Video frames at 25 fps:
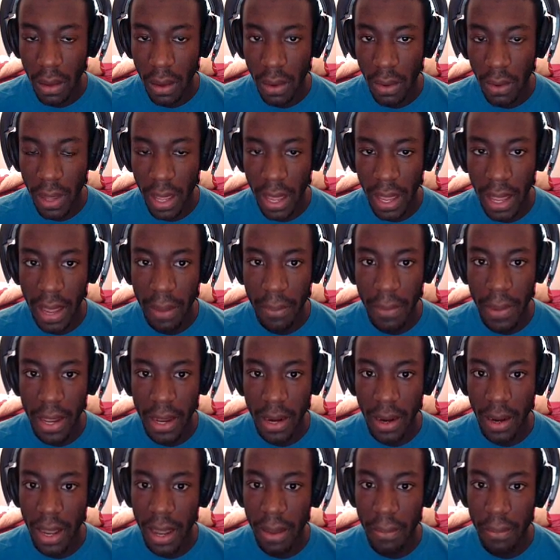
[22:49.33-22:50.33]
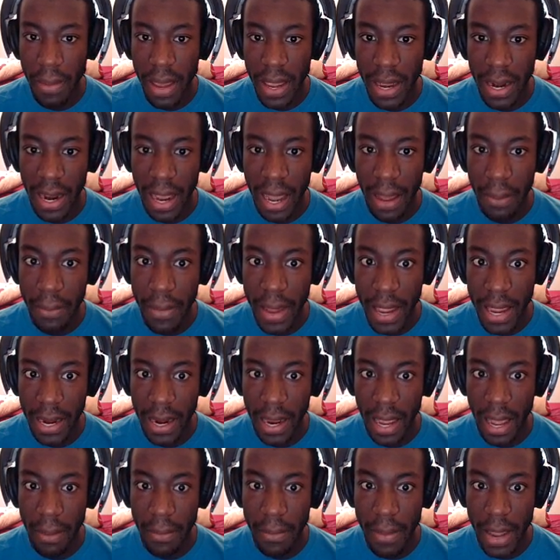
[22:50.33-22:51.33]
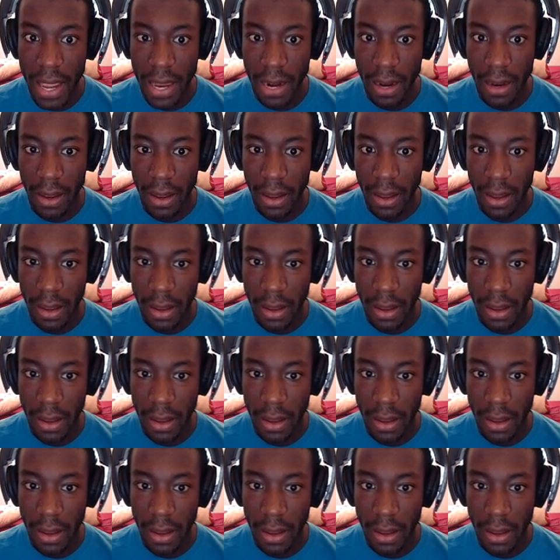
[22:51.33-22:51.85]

Okay, I made it. I made it. I made it. I made it.